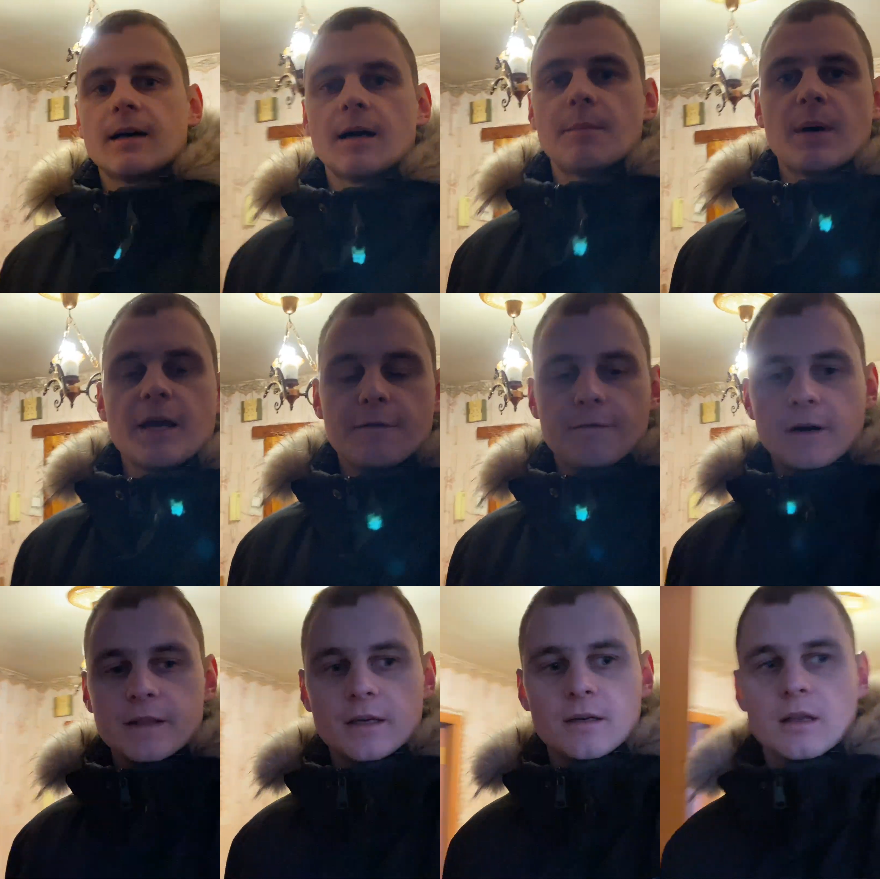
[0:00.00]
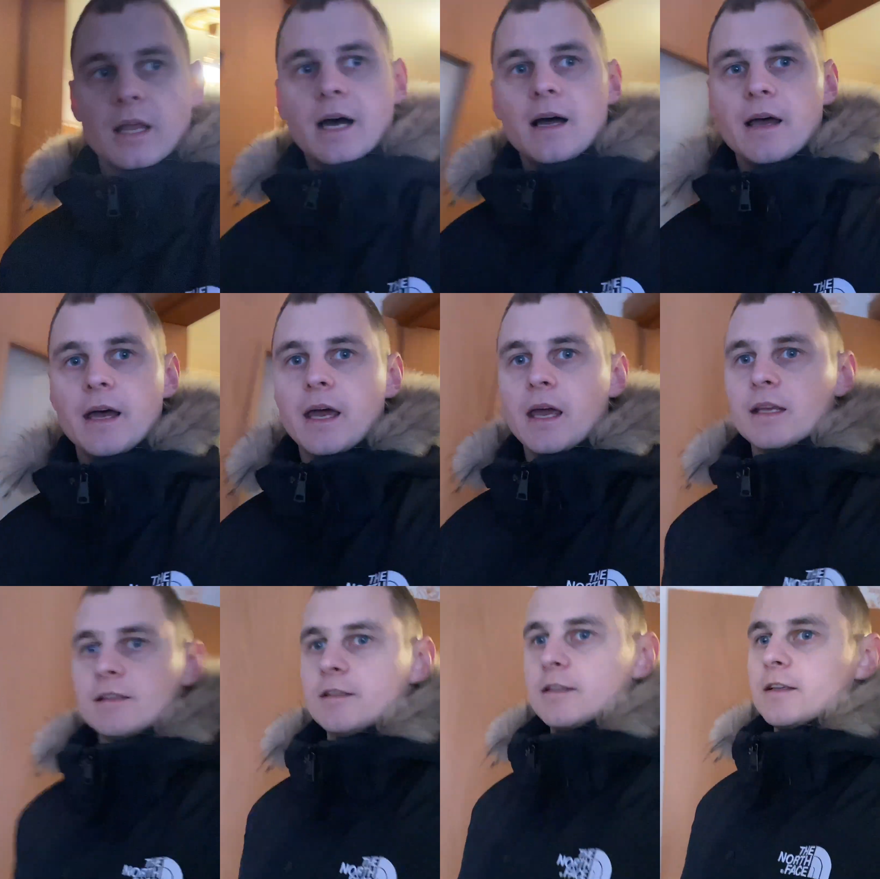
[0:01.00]
my father-in-law
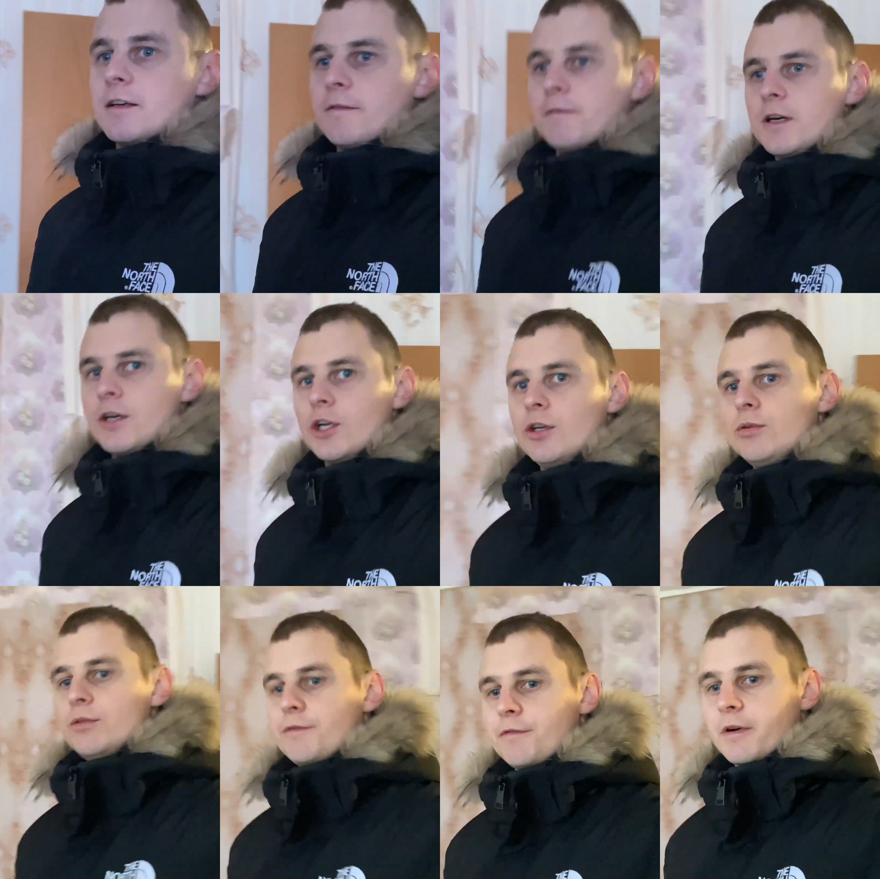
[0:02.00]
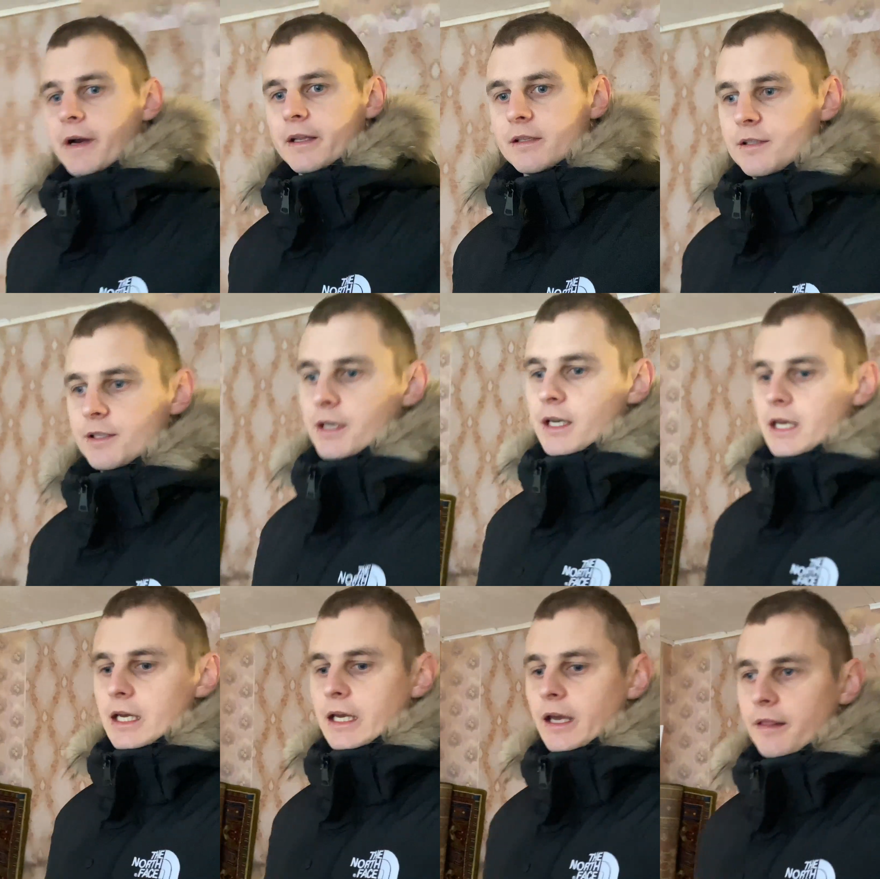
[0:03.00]
has very good friends,
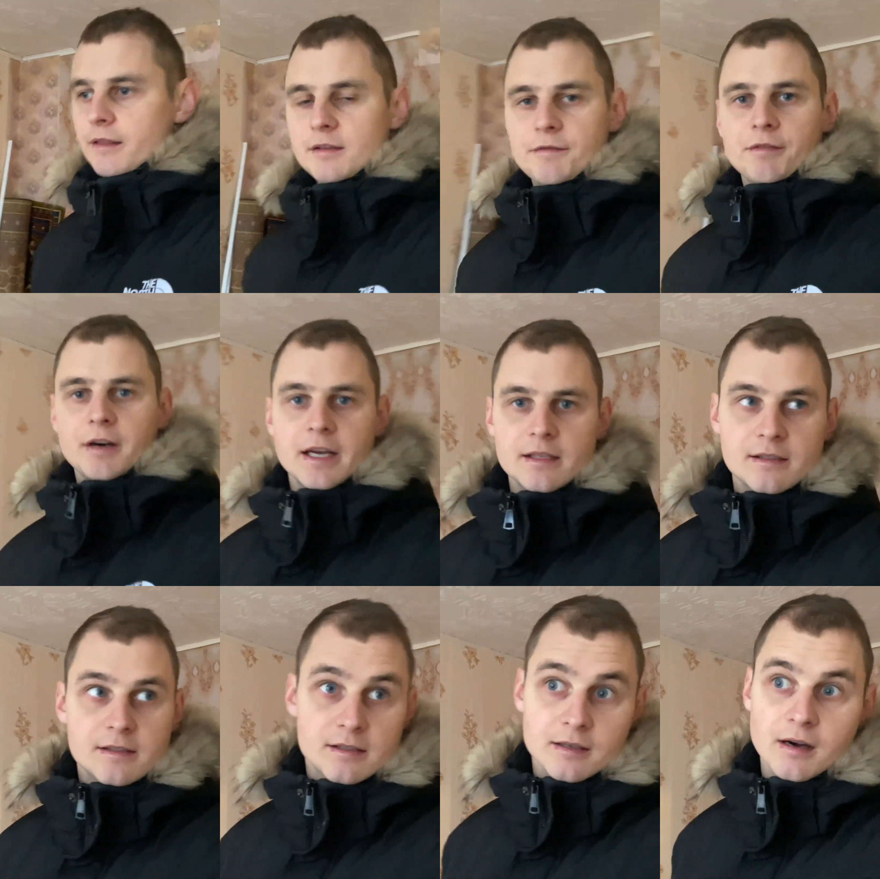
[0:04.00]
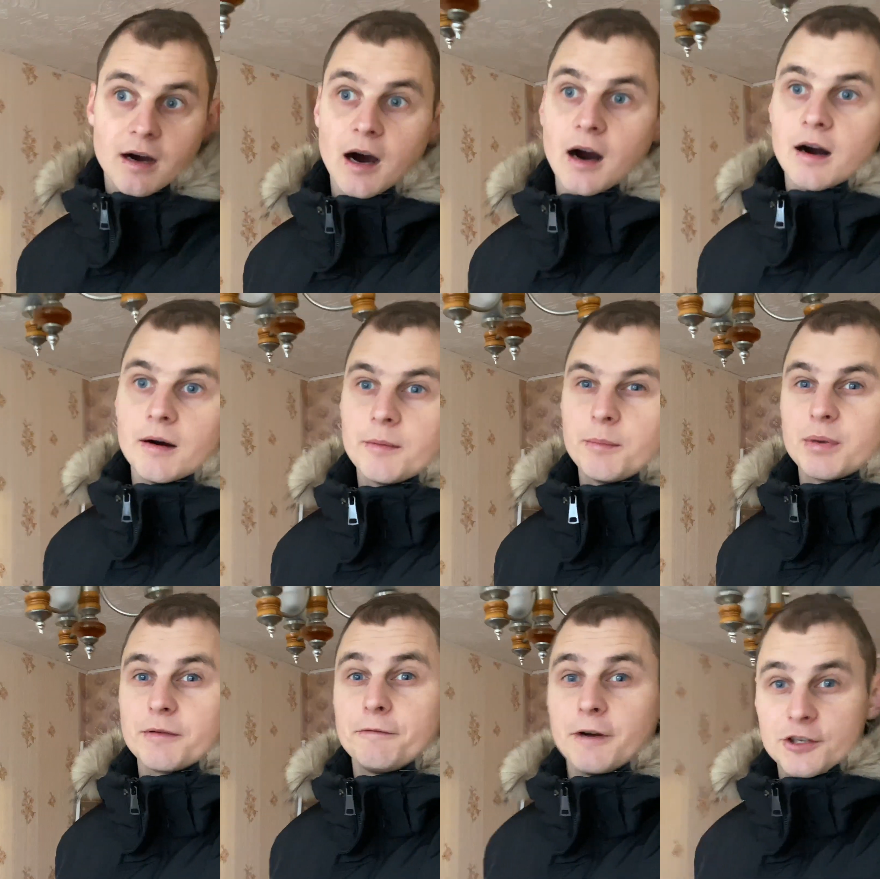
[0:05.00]
and these friends are
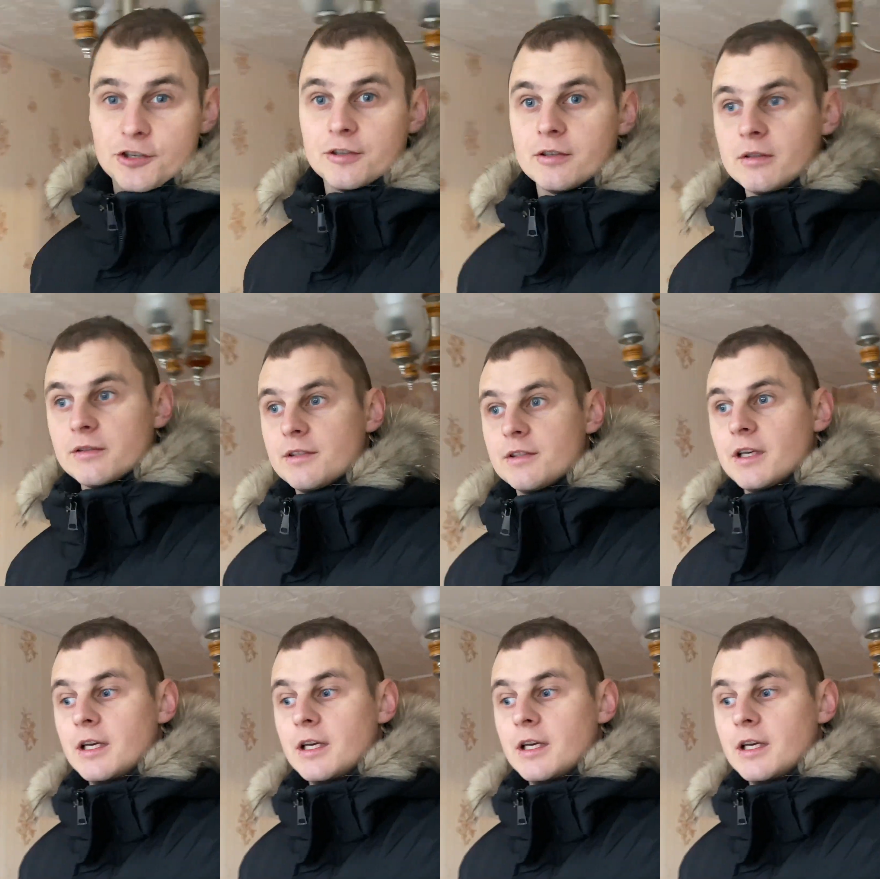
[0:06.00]
professionals